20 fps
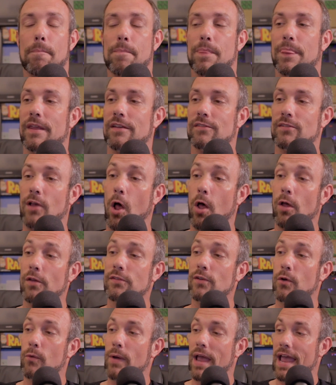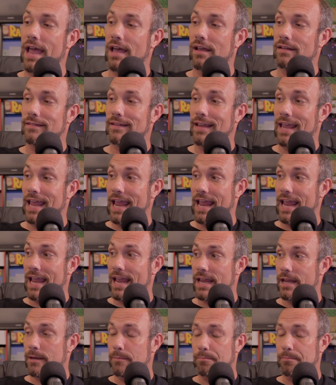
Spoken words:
This also has a